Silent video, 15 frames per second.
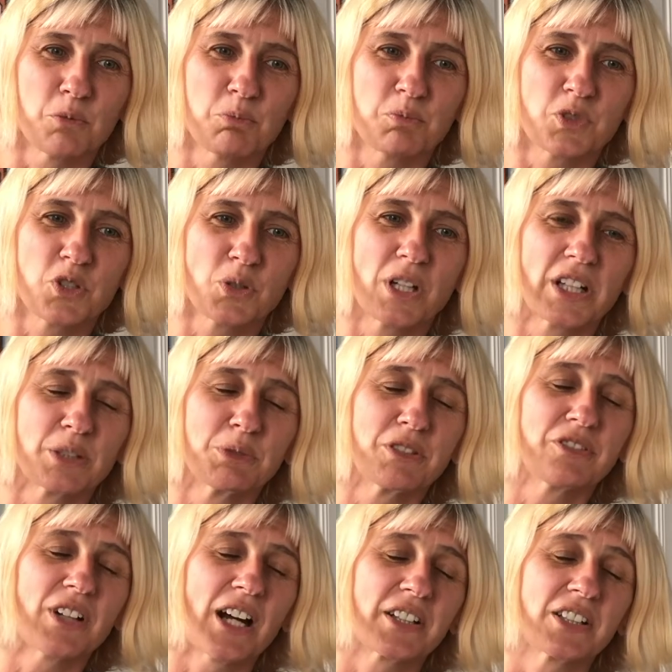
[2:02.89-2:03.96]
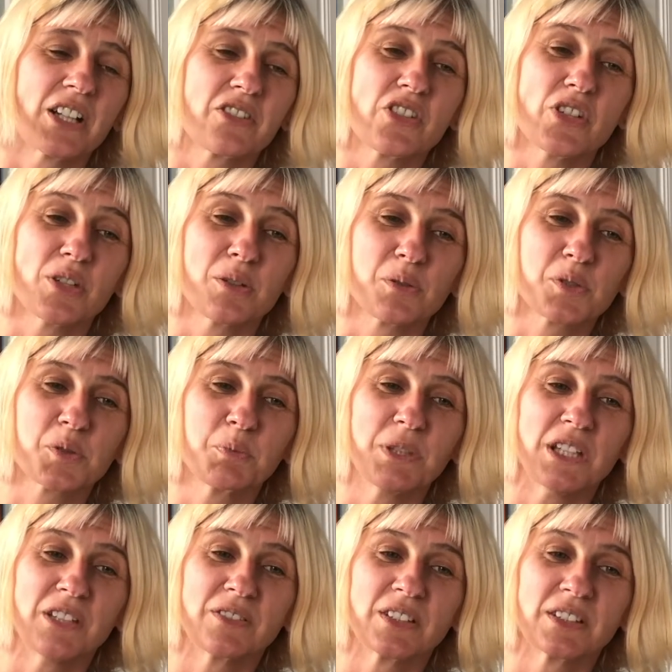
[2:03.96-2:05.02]
together with other NGOs, we
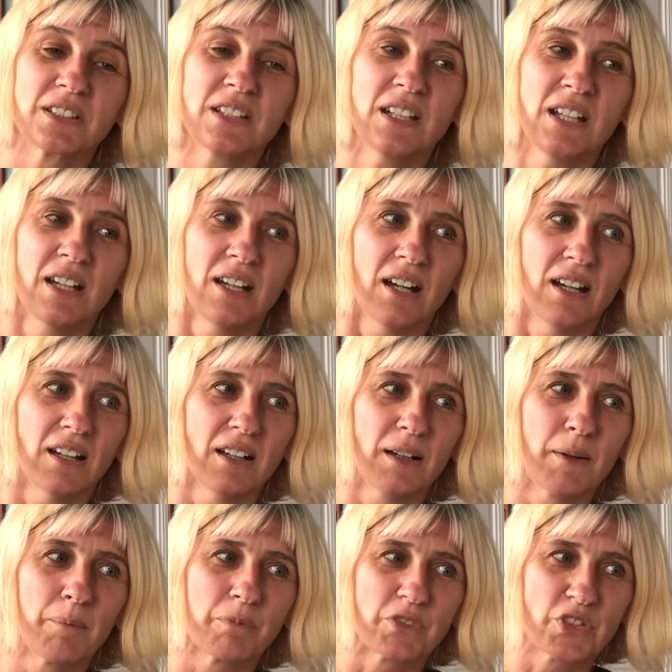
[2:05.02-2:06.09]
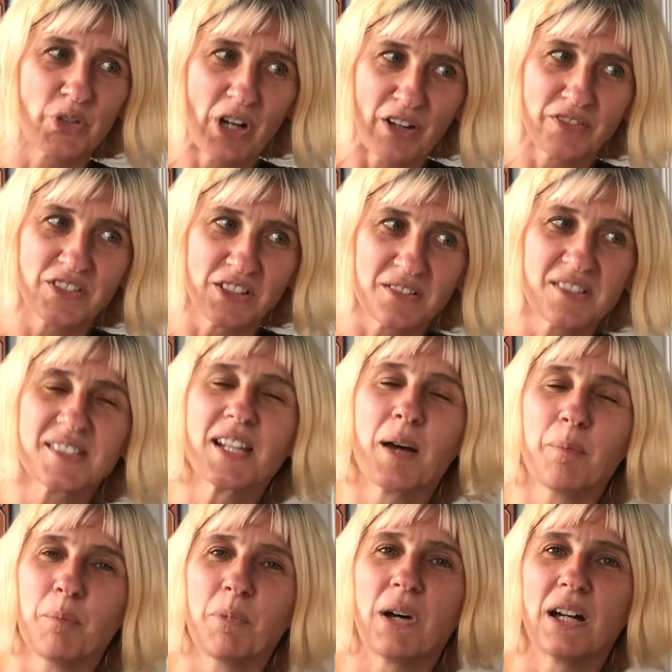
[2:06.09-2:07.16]
even drafted
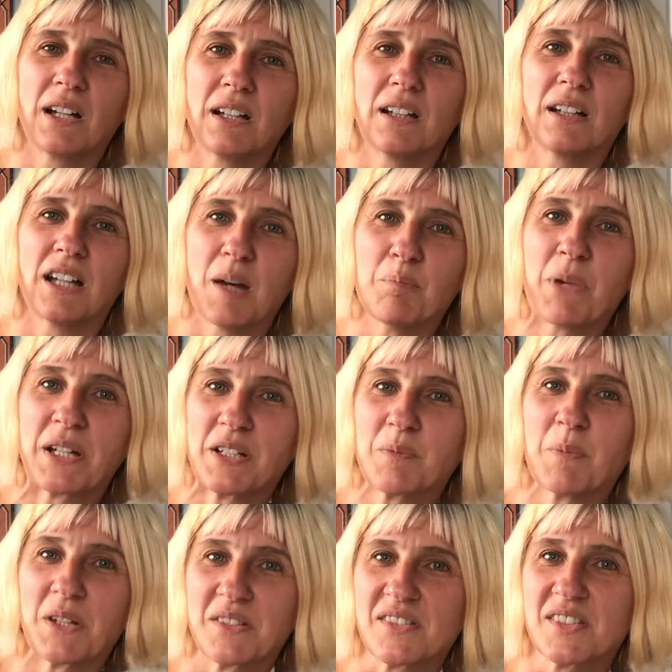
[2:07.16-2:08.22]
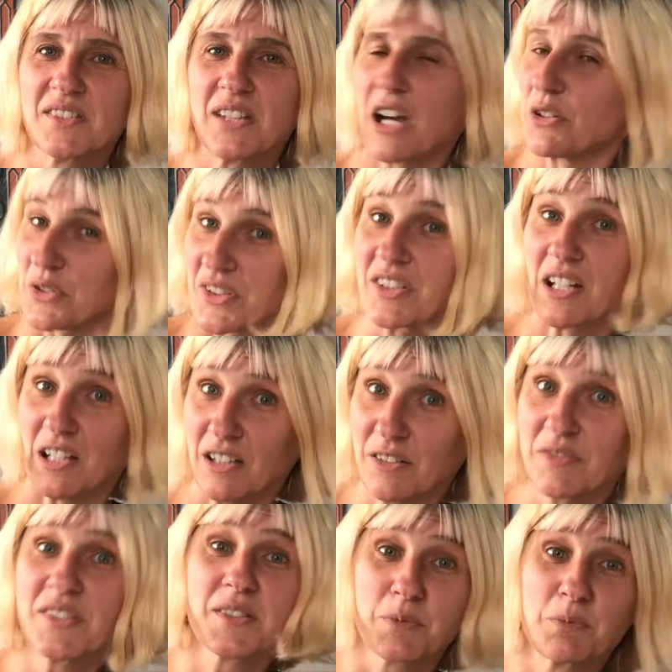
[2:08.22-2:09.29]
some amendments
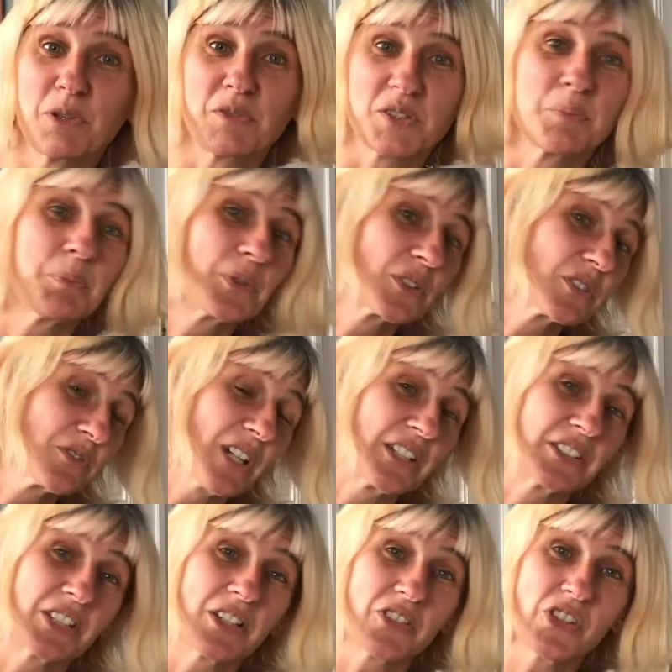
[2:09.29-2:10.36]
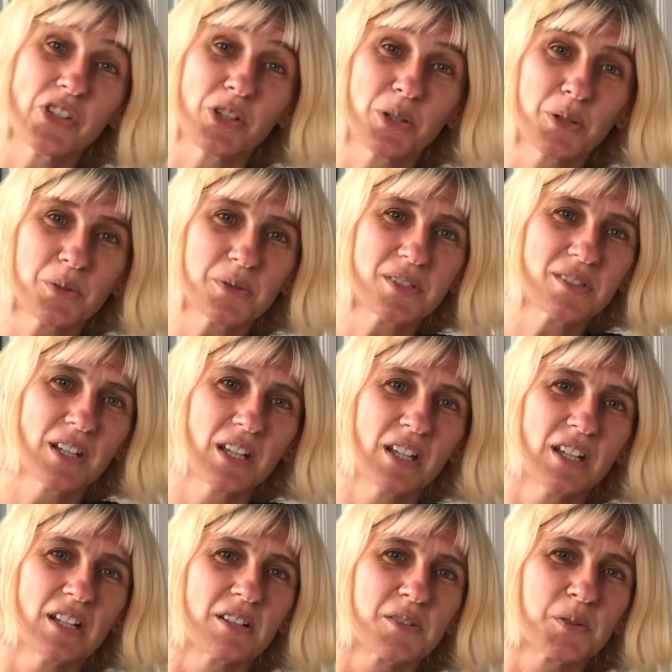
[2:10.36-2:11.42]
ourselves with support of other NGOs.
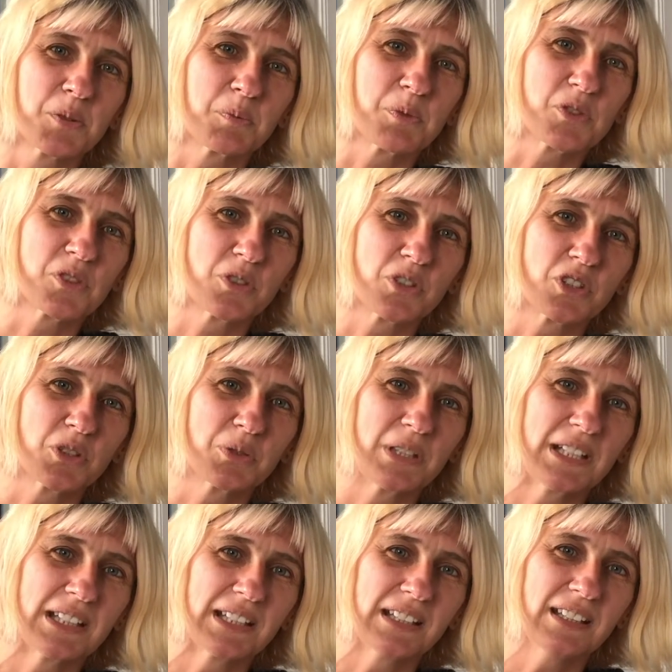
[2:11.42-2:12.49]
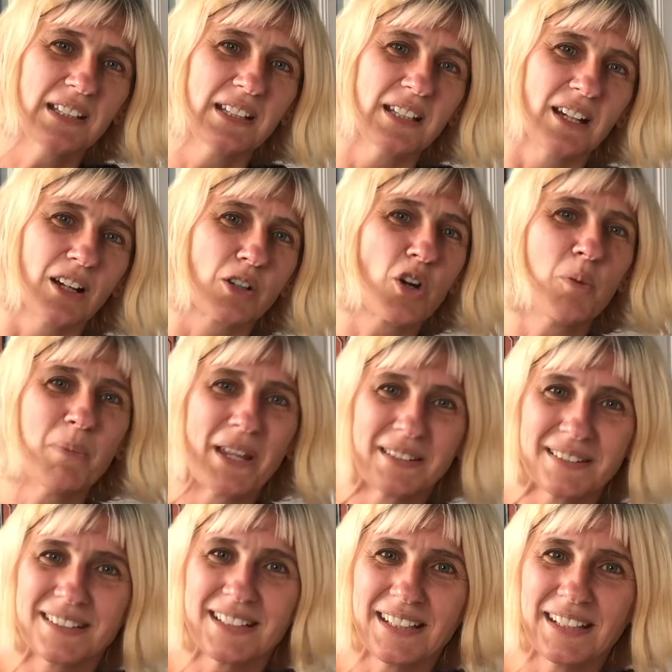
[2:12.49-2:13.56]
So it was not only
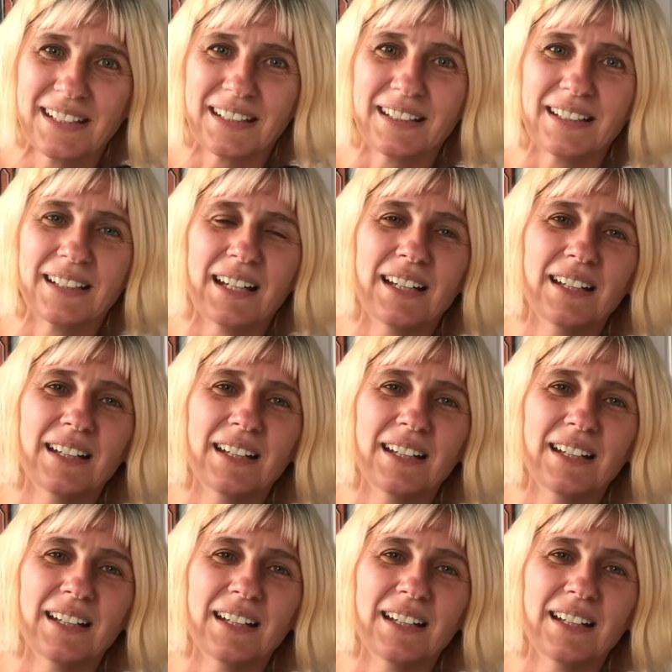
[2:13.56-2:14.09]
commenting